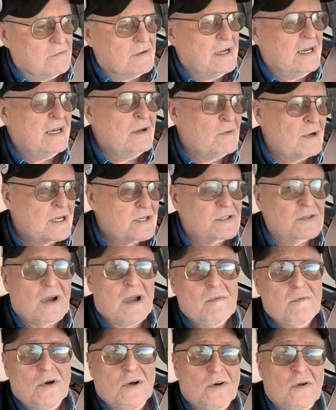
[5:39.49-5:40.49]
Anyway, so
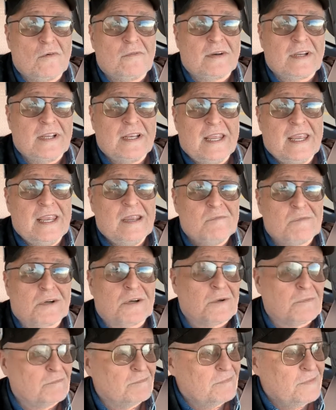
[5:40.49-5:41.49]
I'm going over to get a
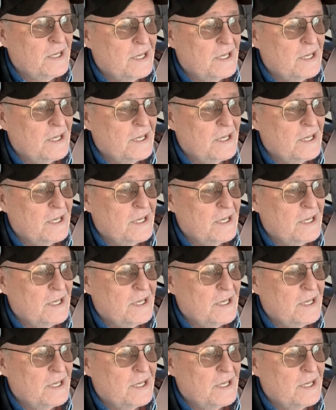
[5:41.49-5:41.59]
hamburger.